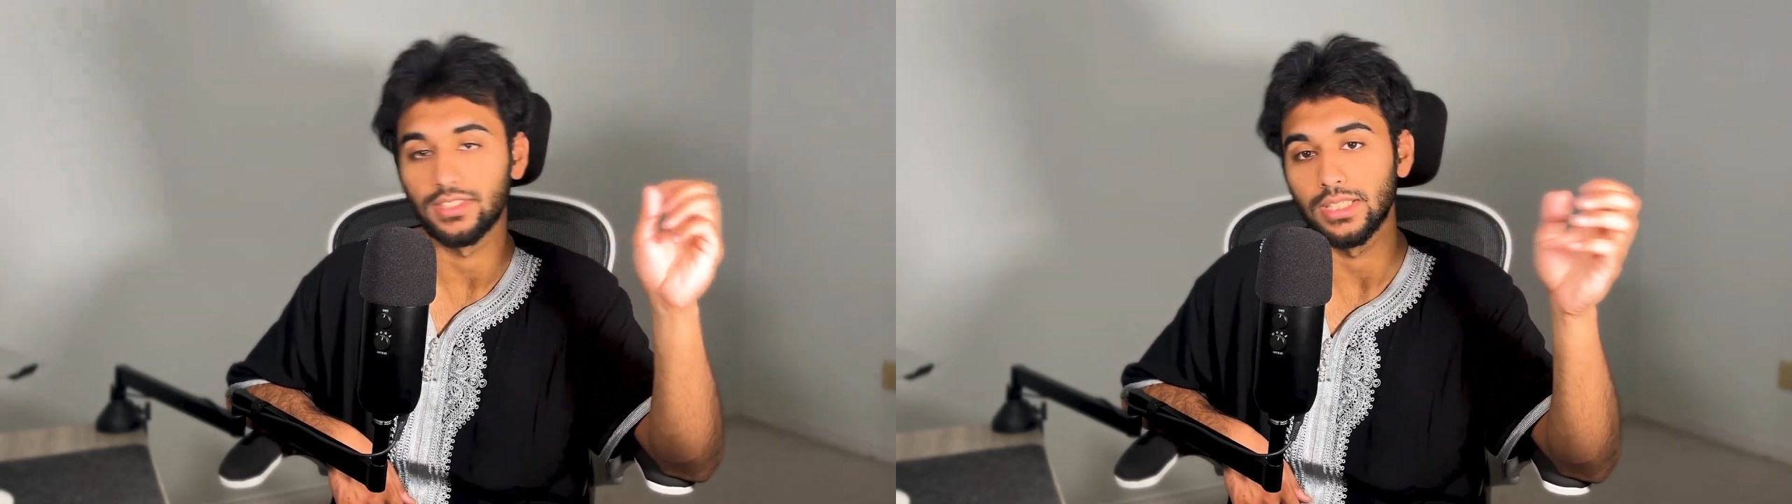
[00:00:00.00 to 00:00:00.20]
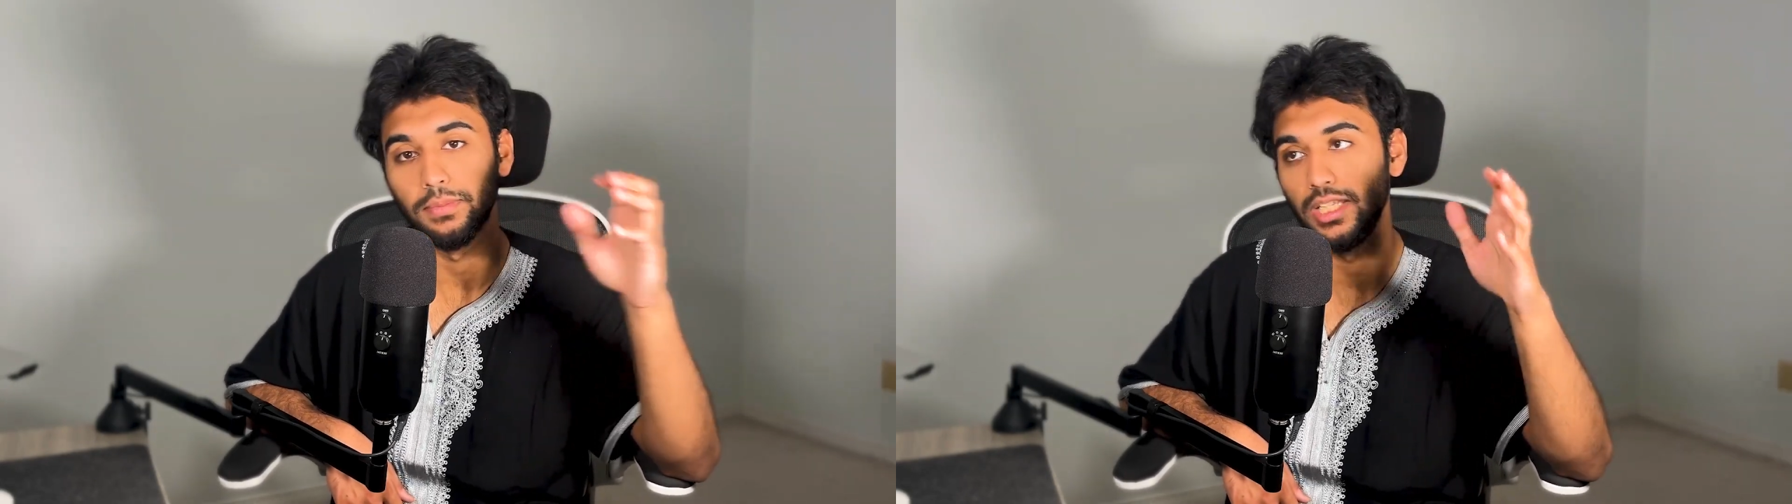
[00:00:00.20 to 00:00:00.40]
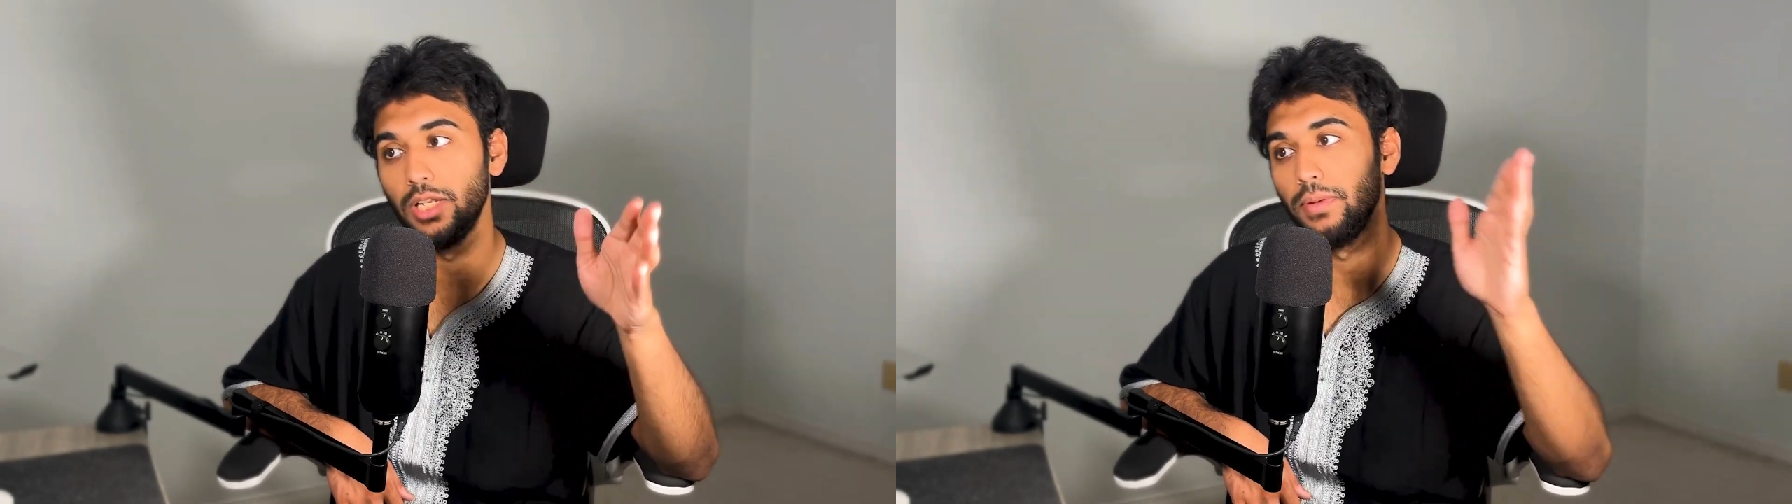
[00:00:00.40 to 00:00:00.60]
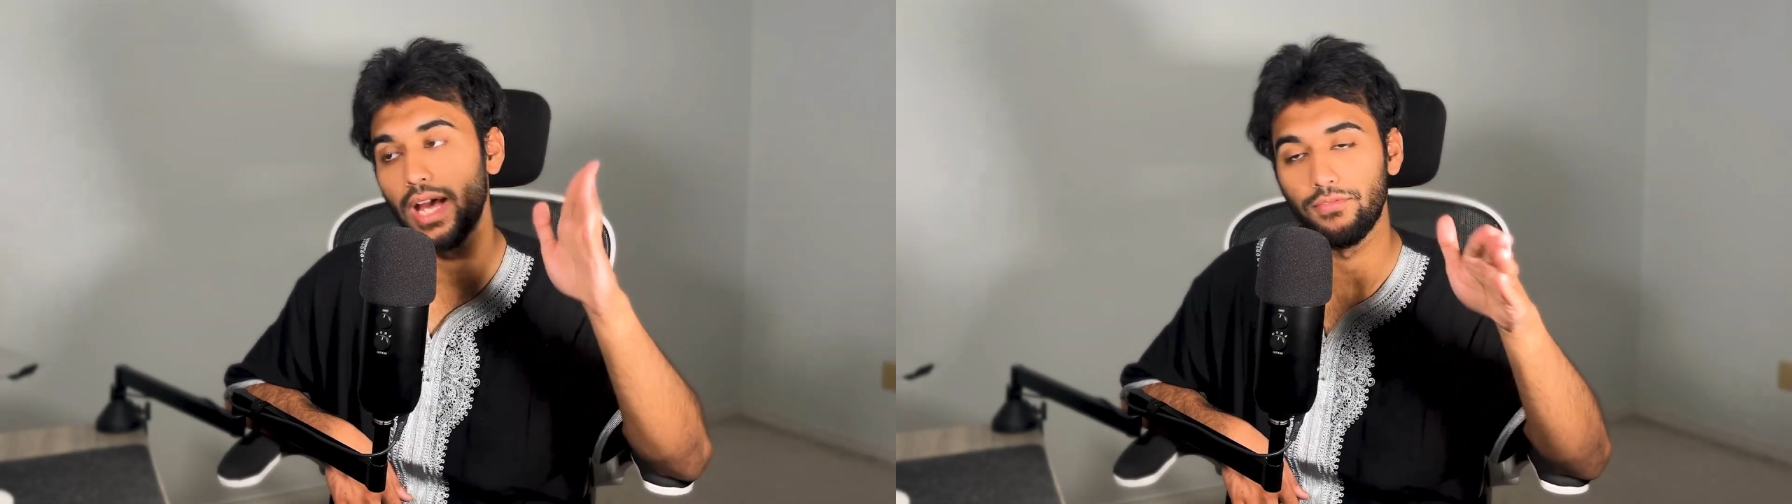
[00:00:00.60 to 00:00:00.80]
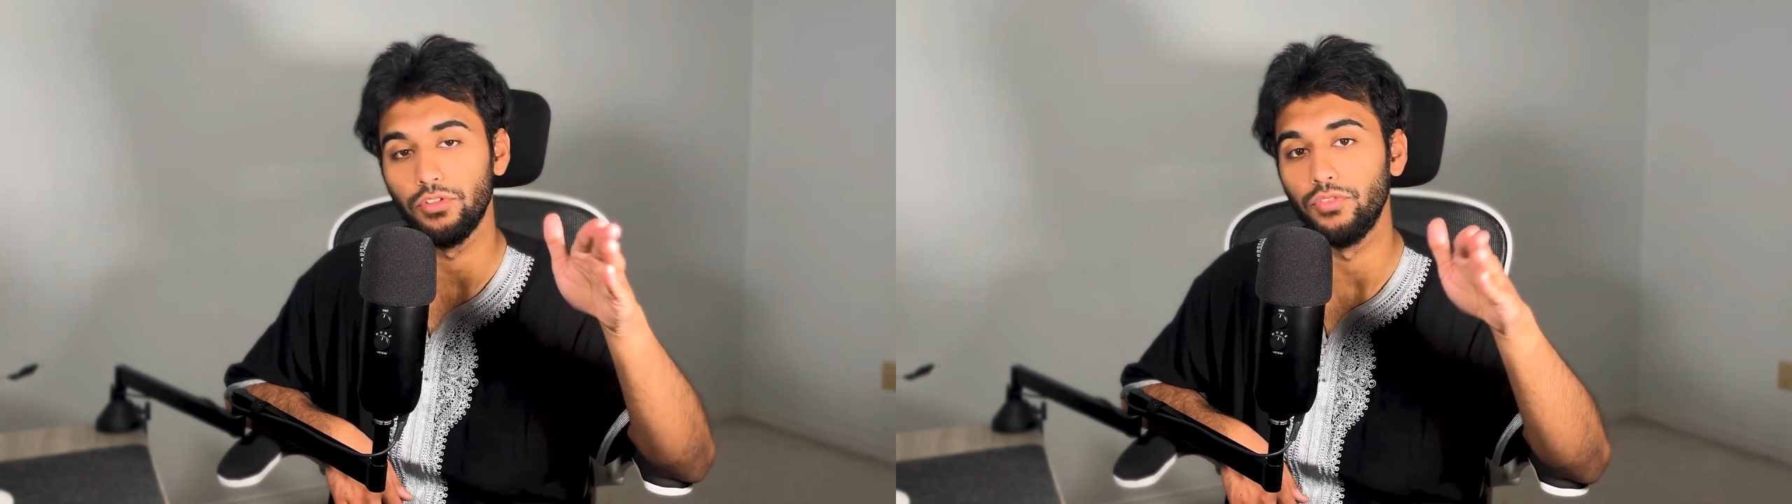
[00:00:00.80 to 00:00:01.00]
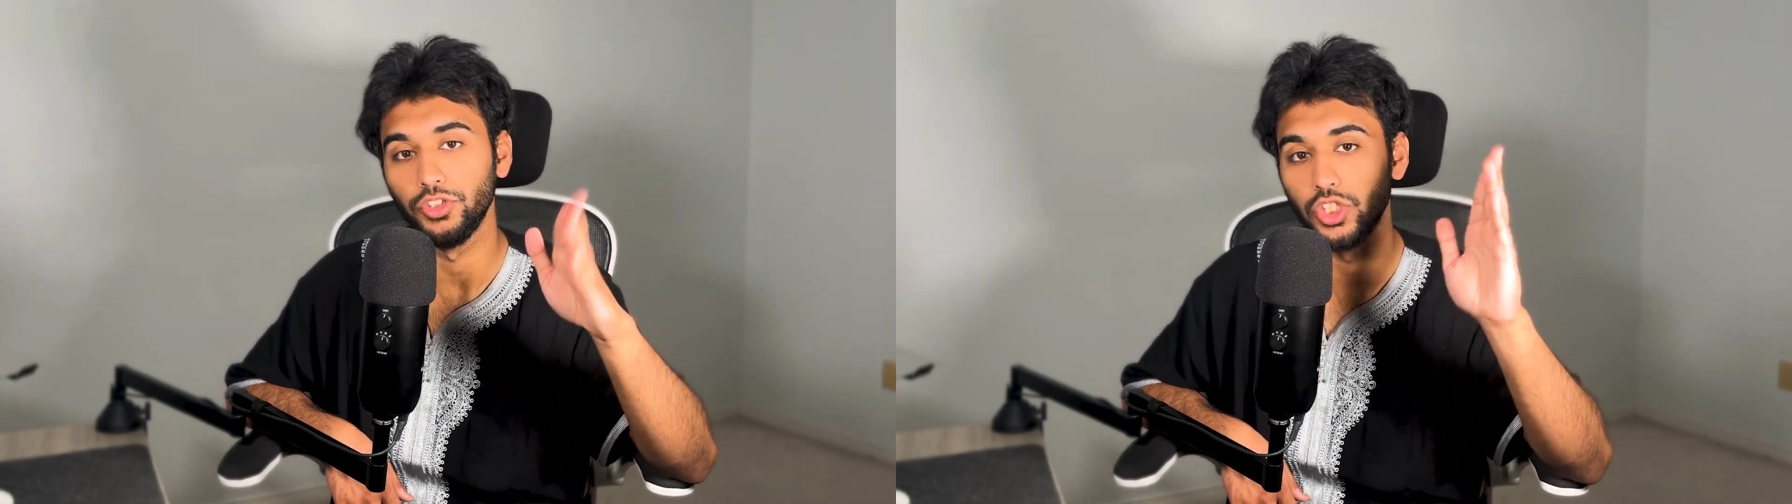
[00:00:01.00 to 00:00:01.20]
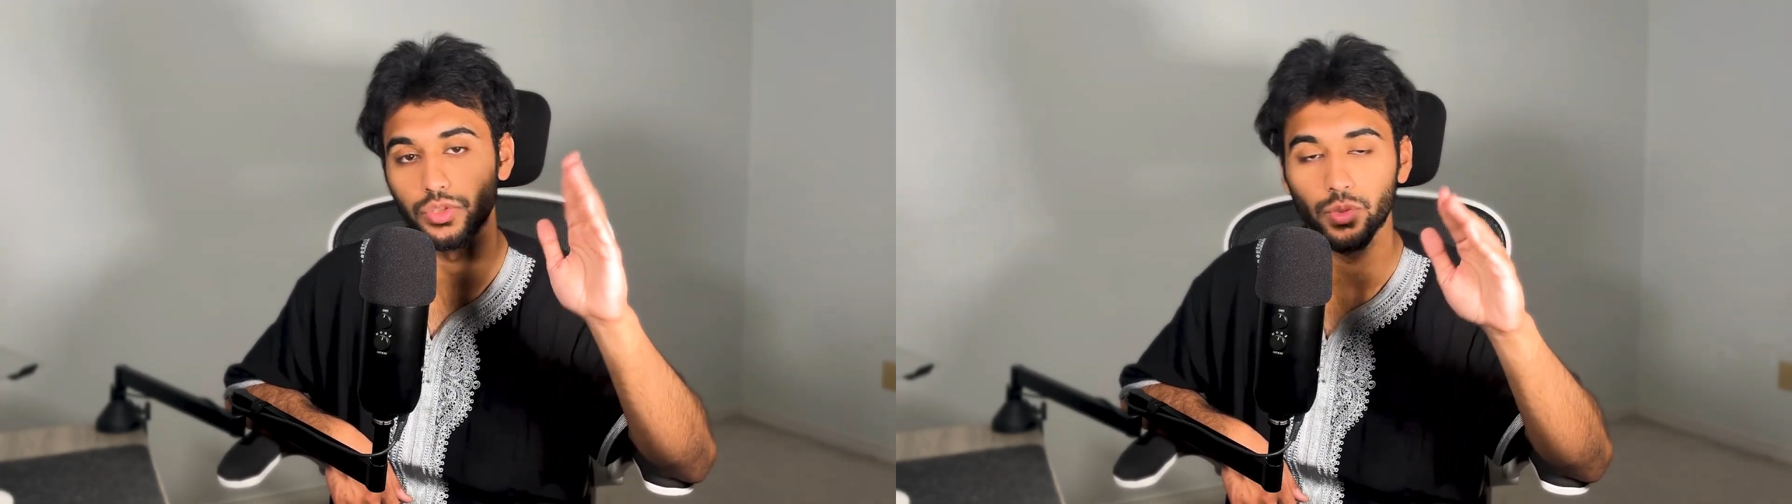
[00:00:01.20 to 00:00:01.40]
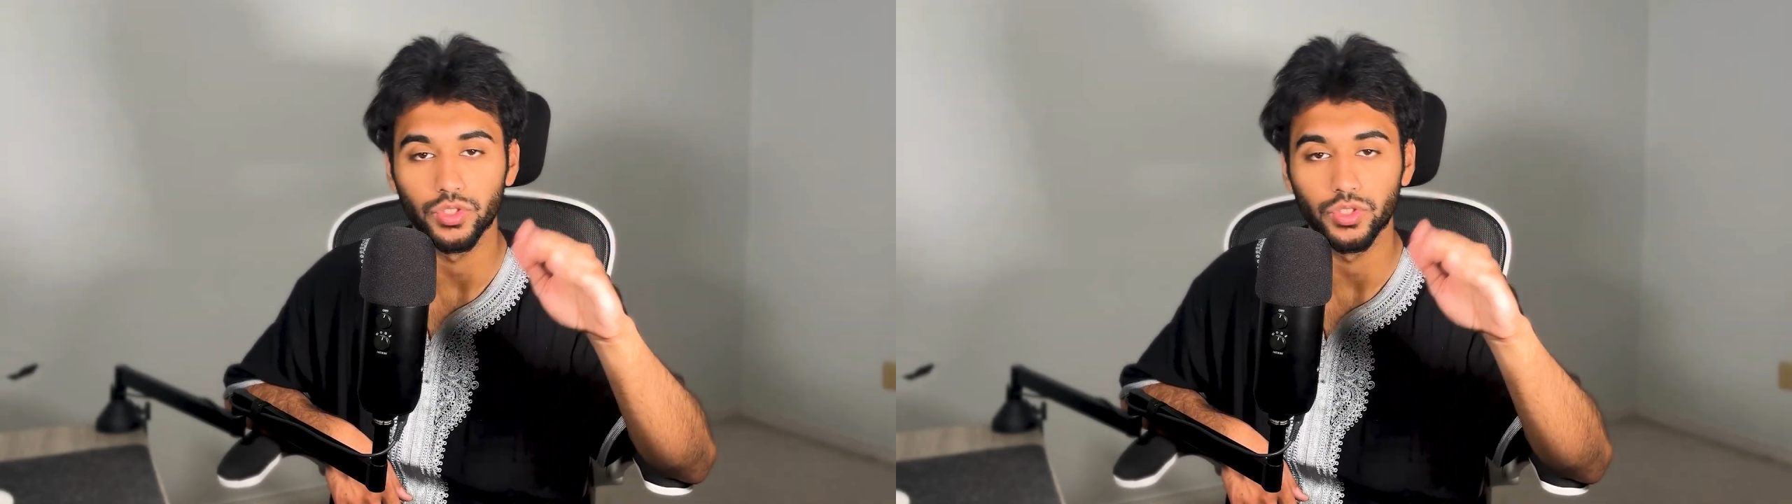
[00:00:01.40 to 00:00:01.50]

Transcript: sleep a little bit after Fajr as well.